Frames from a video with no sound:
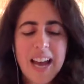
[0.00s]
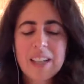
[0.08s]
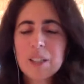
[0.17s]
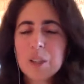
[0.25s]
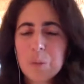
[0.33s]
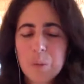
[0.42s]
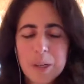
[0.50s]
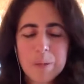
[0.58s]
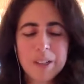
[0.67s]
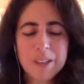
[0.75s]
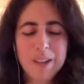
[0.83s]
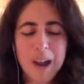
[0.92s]
21
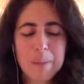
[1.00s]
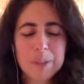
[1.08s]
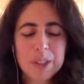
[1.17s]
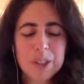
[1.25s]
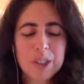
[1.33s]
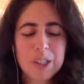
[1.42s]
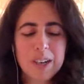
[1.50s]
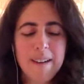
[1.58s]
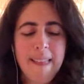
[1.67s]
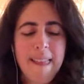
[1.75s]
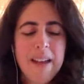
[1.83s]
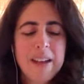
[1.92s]
grams of sugar.
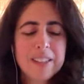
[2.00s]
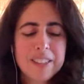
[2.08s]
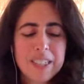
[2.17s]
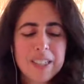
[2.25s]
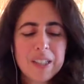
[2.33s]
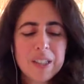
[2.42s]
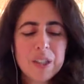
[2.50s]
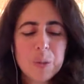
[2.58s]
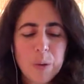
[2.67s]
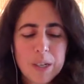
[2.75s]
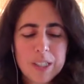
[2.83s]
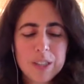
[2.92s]
Dinner,
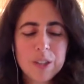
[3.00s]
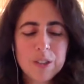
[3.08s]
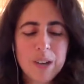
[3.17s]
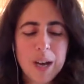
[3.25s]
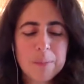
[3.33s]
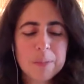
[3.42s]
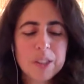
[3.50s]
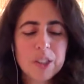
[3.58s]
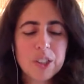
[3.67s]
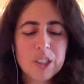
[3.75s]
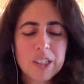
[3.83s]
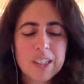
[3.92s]
22 grams of
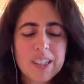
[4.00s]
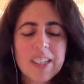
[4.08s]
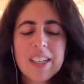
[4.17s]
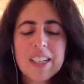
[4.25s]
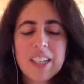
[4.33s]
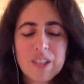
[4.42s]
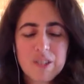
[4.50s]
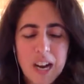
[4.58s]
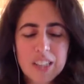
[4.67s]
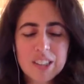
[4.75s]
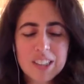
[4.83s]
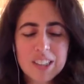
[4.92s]
sugar.
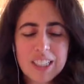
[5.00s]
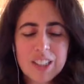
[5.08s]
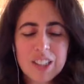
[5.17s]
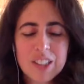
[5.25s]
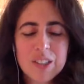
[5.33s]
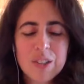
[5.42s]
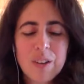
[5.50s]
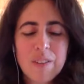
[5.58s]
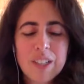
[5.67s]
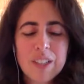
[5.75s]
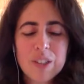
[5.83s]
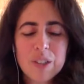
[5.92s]
Congratulations, you
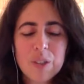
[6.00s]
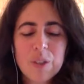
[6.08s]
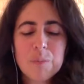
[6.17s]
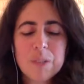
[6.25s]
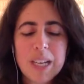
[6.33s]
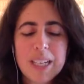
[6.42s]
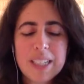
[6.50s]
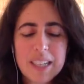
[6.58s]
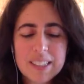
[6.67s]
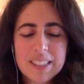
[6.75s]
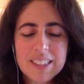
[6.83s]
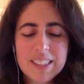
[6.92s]
have consumed
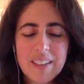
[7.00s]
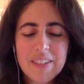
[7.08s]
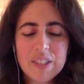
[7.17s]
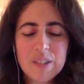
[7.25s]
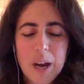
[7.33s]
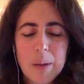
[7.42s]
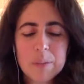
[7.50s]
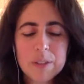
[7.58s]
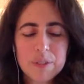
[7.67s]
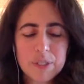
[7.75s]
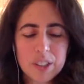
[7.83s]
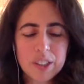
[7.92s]
97 grams of
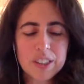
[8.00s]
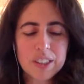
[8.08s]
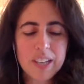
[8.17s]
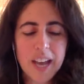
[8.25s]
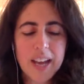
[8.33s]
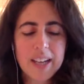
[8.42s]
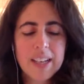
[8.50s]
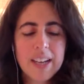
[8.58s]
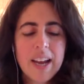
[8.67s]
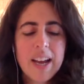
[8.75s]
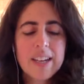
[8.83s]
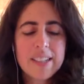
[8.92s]
sugar today.
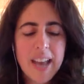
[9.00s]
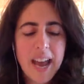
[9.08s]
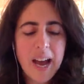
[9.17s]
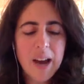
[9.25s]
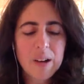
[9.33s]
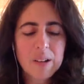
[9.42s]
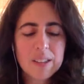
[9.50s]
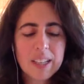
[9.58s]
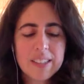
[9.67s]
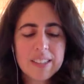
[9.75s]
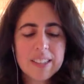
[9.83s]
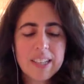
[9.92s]
Now,
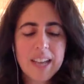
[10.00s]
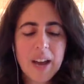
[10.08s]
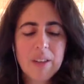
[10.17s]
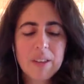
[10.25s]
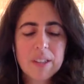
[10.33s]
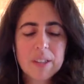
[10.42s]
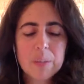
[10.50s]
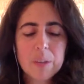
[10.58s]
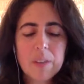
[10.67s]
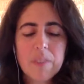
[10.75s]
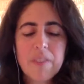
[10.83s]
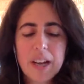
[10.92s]
let's see how this will
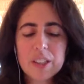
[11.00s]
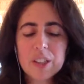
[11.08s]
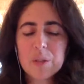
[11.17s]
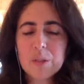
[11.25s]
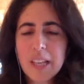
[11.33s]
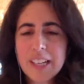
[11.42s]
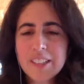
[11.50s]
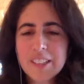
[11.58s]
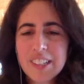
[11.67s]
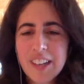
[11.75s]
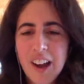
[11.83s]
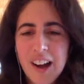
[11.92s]
affect you later
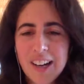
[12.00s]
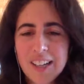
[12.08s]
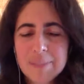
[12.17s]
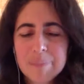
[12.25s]
on.